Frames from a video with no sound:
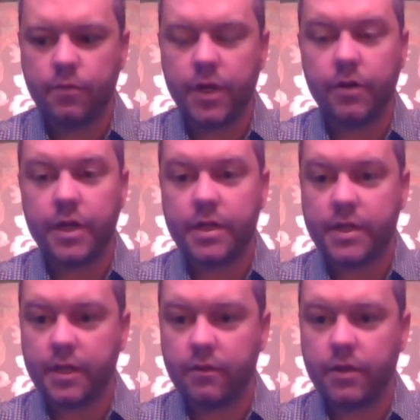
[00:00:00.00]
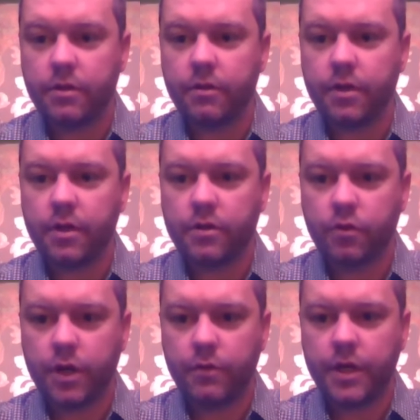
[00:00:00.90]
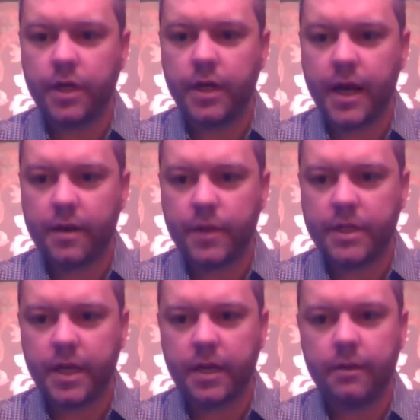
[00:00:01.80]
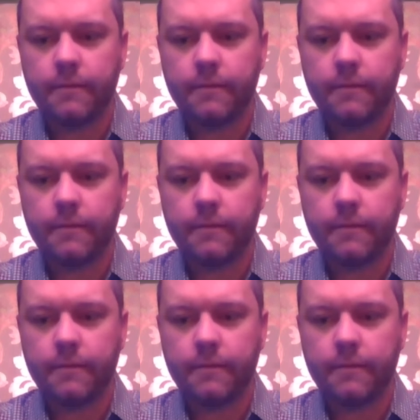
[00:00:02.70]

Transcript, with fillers: We don't need to see you until the 20 week anatomy scan